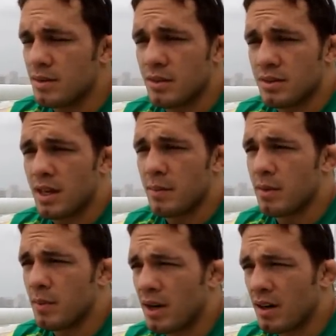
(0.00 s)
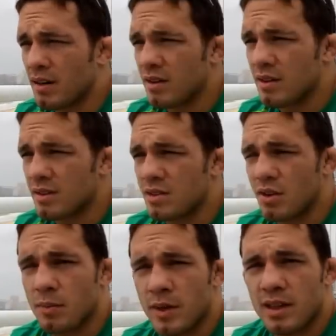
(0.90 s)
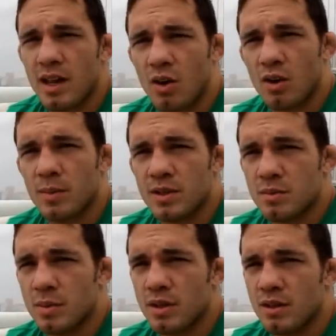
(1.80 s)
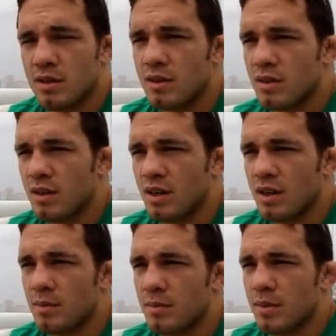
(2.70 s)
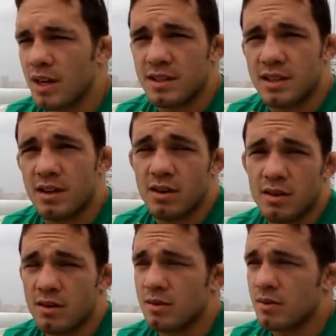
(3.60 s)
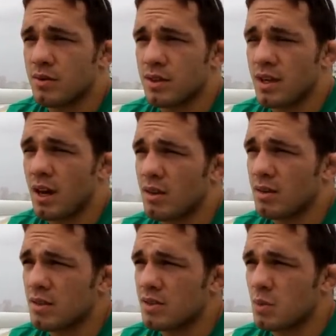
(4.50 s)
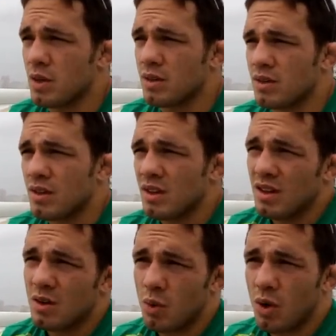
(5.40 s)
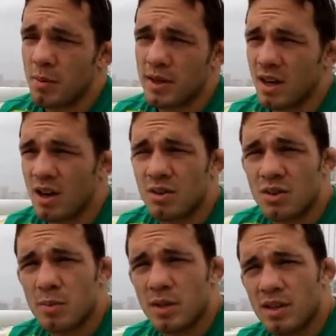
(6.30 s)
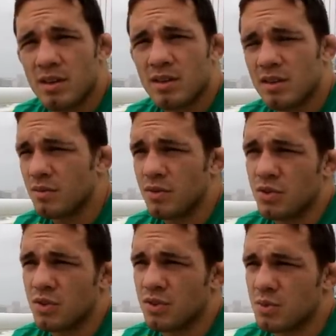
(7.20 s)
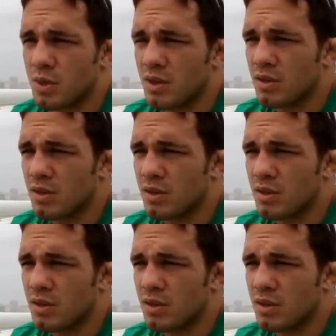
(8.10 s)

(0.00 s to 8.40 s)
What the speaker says: You know, Damian Maia is starting to make that argument to be a contender for the title as well. Rory McDonald can be in the future as well.